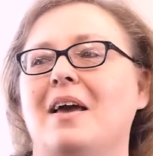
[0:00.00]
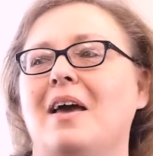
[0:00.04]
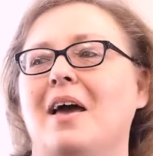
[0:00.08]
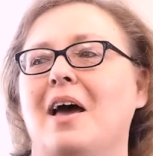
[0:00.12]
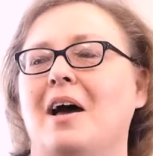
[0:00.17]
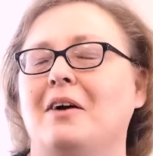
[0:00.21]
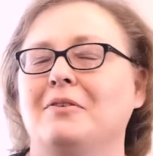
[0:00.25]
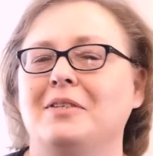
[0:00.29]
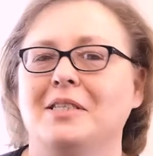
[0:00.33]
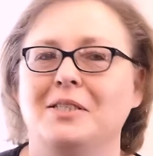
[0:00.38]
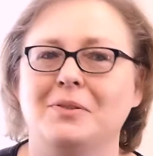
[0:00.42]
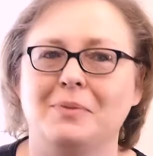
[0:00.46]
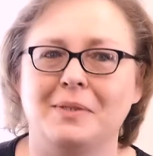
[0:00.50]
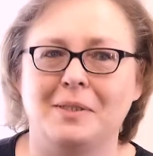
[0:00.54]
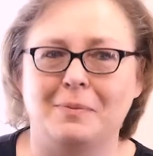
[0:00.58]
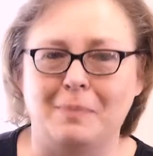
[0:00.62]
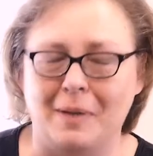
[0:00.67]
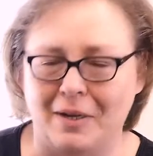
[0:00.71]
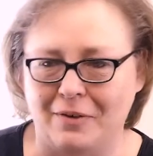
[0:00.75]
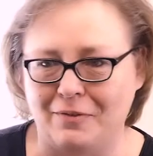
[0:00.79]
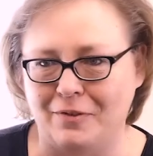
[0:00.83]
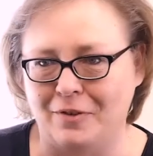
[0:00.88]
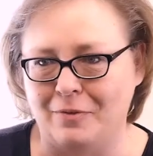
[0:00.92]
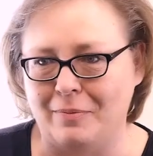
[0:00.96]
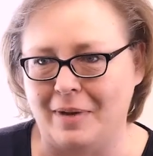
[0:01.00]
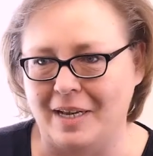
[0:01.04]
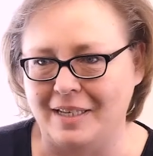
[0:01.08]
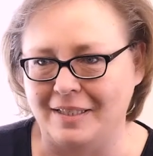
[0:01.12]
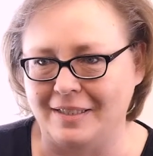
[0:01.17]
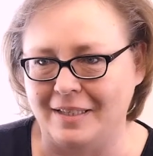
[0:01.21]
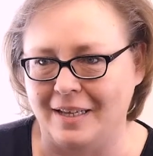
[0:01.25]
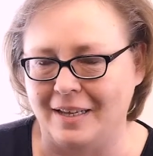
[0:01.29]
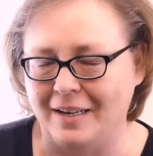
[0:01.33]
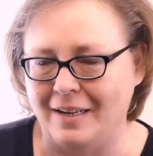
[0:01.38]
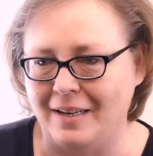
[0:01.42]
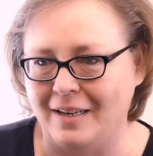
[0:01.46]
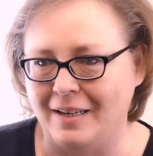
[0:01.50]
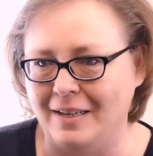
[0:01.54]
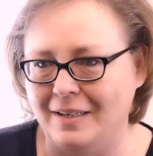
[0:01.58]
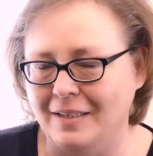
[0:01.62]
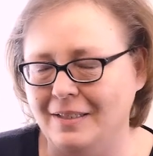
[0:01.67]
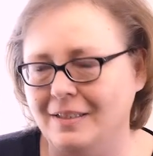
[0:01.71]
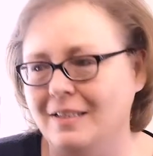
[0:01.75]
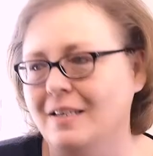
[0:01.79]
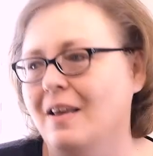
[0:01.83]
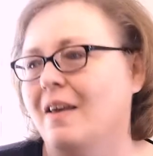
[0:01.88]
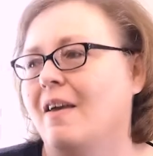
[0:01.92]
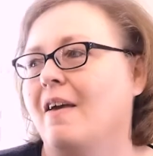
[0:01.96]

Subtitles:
how disrespectful my son is